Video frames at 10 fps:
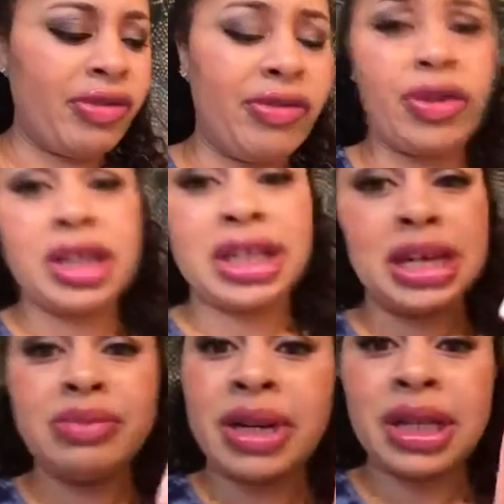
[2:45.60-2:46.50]
for
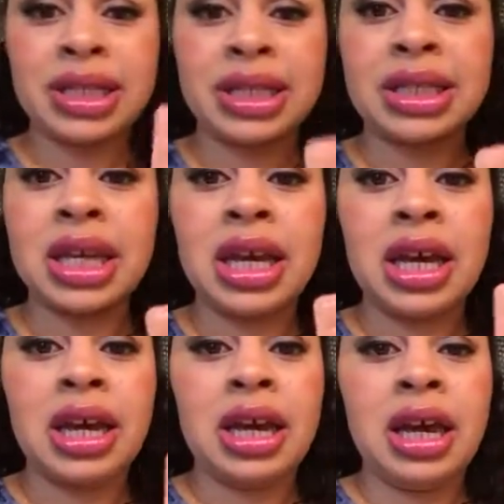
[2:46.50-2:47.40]
49 bucks,
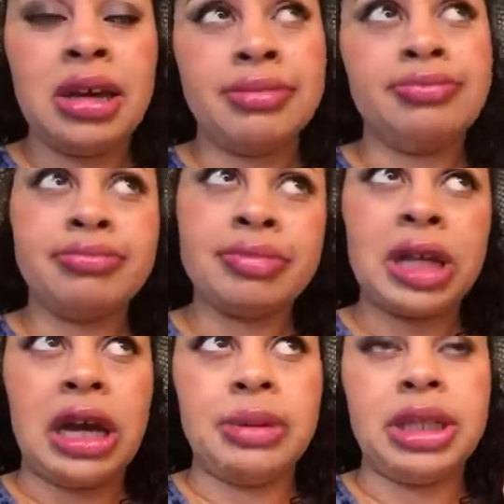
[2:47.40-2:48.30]

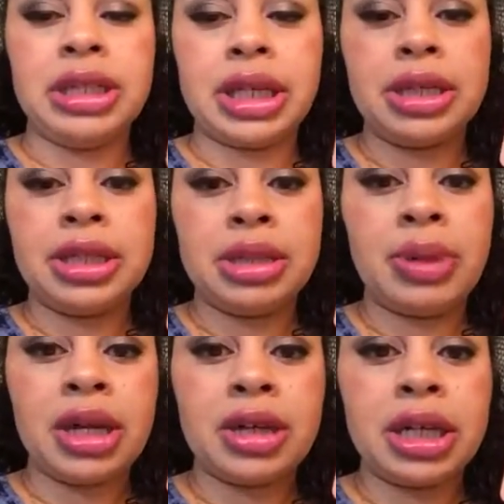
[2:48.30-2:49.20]
I mean, they could have did
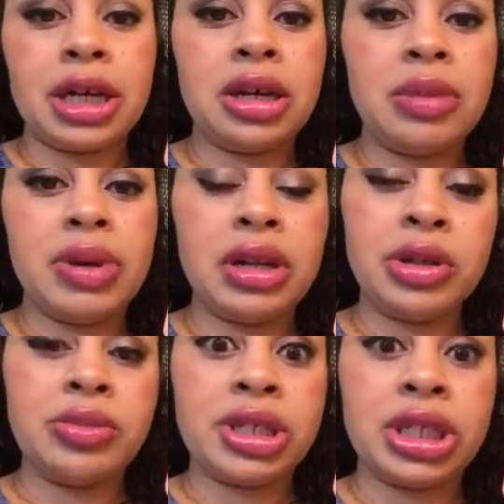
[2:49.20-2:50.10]
better. It could have been a
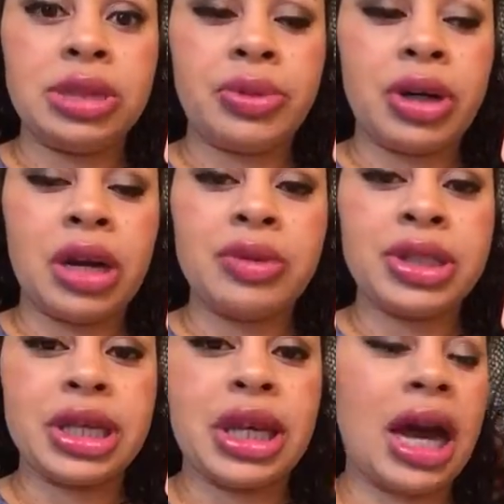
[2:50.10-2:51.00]
little bit cheaper, I would
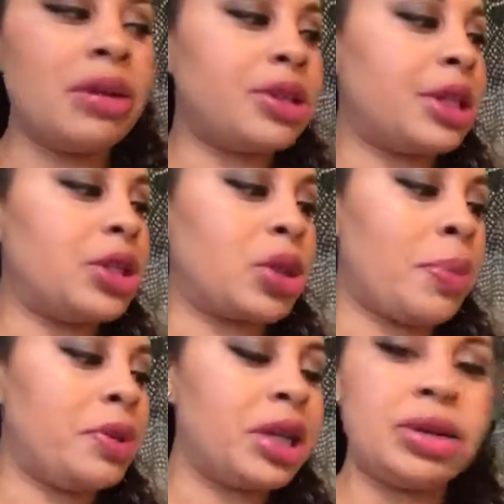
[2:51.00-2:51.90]
say. I would say
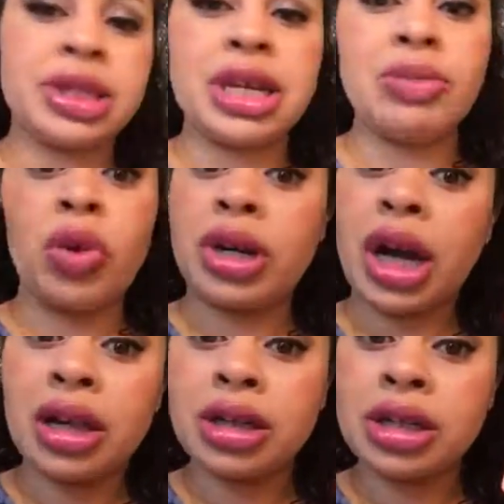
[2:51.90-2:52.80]
drop it down 10 more
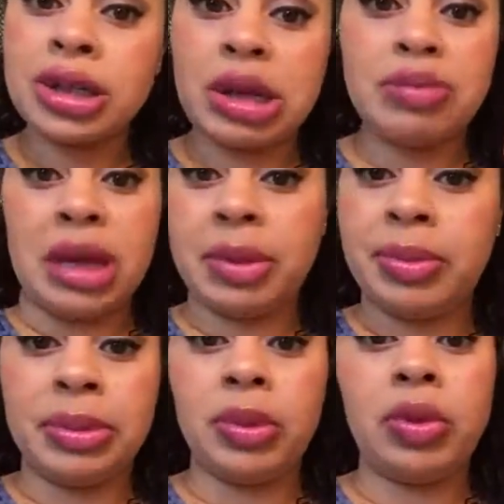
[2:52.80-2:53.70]
dollars, and maybe
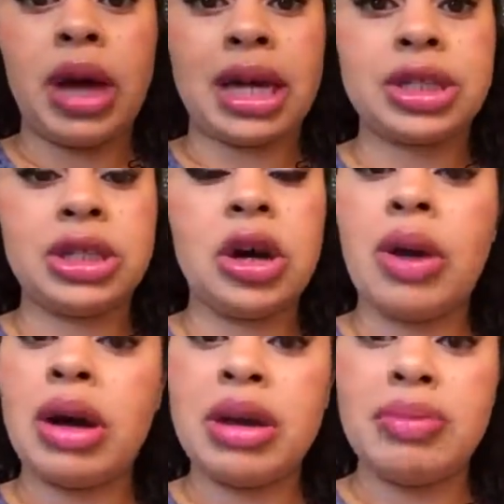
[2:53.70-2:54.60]
people will actually go
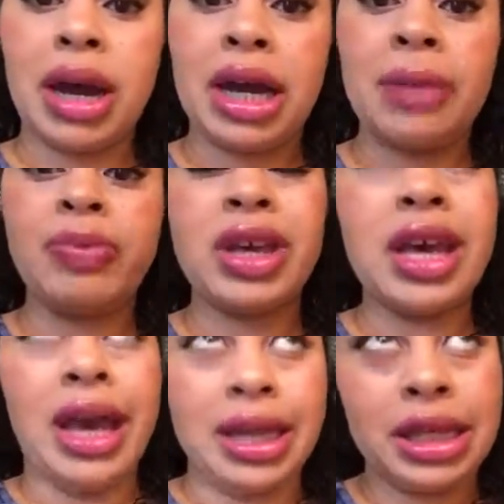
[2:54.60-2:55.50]
out and buy it.
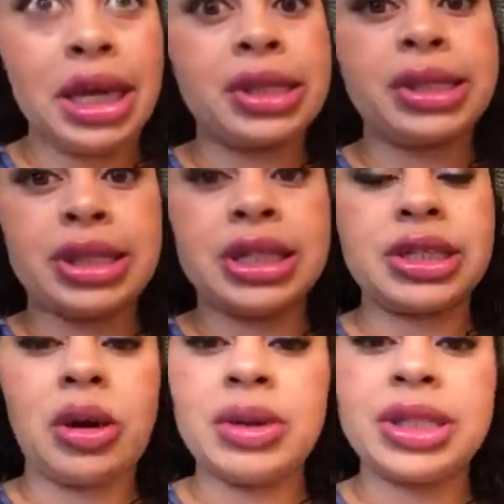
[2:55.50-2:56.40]
And yes,
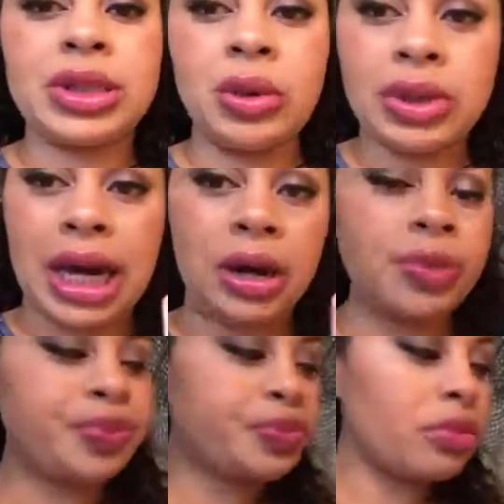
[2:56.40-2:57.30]
it's always sold
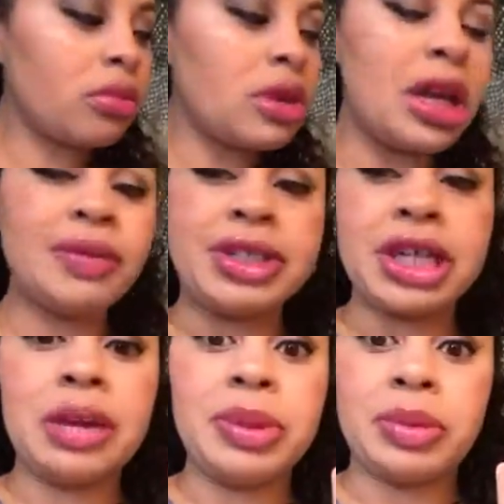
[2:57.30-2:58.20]
out. Every
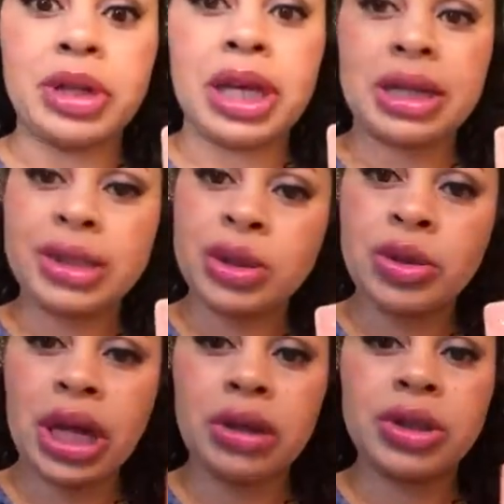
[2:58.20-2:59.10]
time people are like, it's
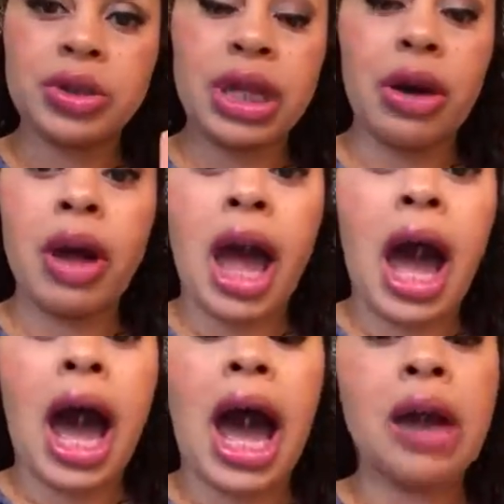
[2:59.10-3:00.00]
sold out, it's sold out.
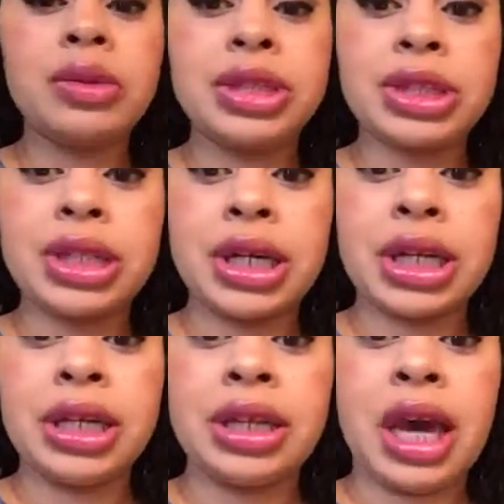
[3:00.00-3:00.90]
I was just
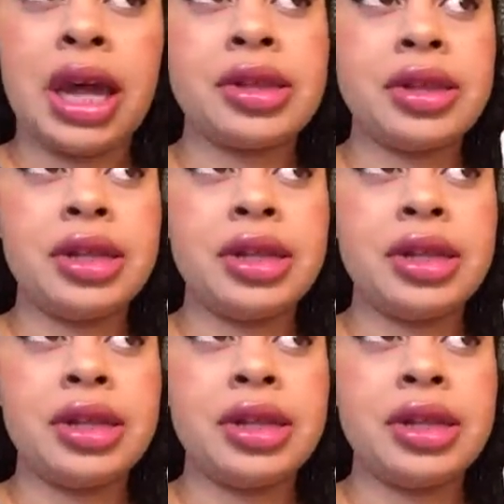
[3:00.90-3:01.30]
lucky that